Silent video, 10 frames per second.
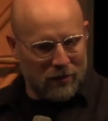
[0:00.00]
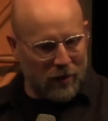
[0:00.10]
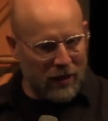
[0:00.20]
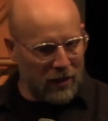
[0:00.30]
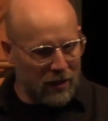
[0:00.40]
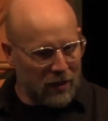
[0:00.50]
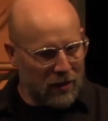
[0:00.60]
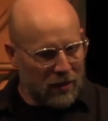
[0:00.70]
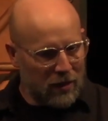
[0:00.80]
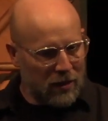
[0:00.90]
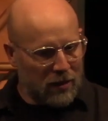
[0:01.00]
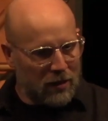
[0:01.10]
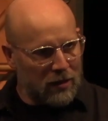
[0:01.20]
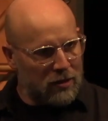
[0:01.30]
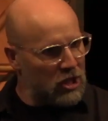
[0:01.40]
right?
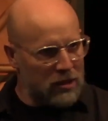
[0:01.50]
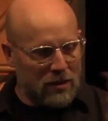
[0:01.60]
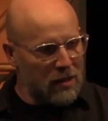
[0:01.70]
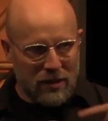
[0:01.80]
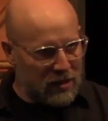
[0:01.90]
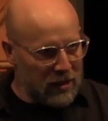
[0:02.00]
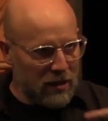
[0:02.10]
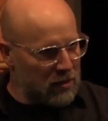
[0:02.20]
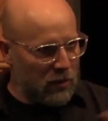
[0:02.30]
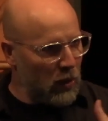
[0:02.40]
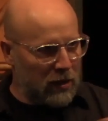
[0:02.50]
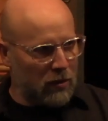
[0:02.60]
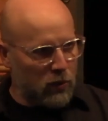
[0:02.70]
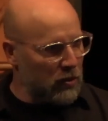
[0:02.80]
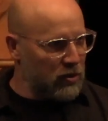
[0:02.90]
Jesus doesn't see us the way that
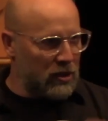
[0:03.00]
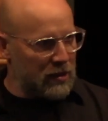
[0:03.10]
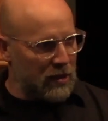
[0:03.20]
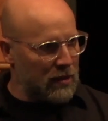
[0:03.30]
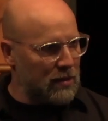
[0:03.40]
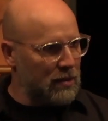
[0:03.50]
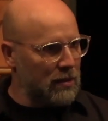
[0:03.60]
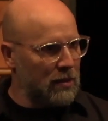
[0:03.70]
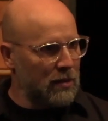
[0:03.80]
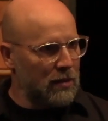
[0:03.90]
the world sees us.